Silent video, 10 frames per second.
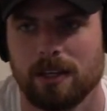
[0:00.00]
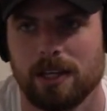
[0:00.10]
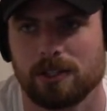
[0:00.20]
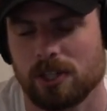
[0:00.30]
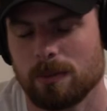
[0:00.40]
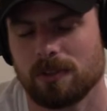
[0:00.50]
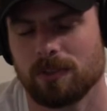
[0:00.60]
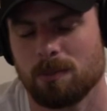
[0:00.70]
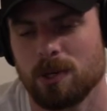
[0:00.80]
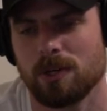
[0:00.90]
in terms
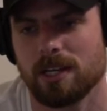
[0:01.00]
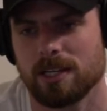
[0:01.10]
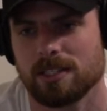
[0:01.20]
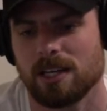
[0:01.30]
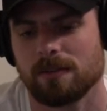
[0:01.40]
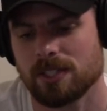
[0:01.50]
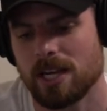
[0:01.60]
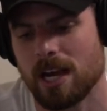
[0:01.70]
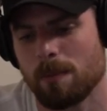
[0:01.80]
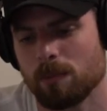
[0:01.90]
of community and stuff,
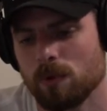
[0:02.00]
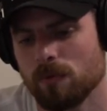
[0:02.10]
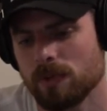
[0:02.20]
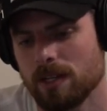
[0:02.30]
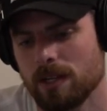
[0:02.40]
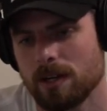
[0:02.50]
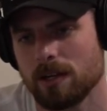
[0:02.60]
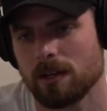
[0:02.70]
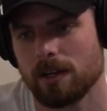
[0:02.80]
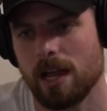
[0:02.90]
say I moved
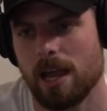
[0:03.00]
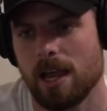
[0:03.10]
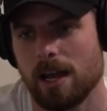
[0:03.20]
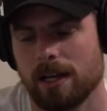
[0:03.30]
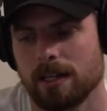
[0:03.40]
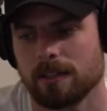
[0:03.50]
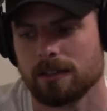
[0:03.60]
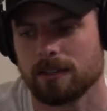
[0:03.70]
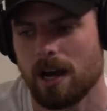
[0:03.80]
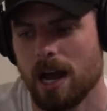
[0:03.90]
here
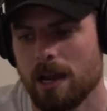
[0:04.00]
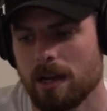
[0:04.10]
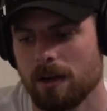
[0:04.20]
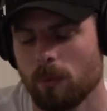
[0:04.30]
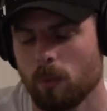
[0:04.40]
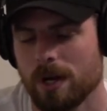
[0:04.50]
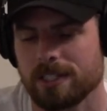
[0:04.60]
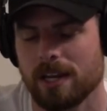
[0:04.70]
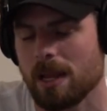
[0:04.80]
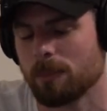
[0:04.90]
and I
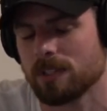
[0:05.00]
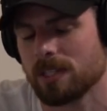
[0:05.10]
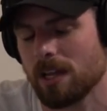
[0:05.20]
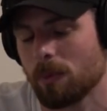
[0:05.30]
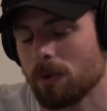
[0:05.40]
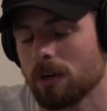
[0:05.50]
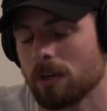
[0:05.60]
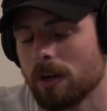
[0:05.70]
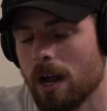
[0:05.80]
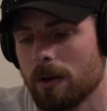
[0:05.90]
wasn't able to
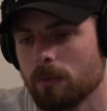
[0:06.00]
network or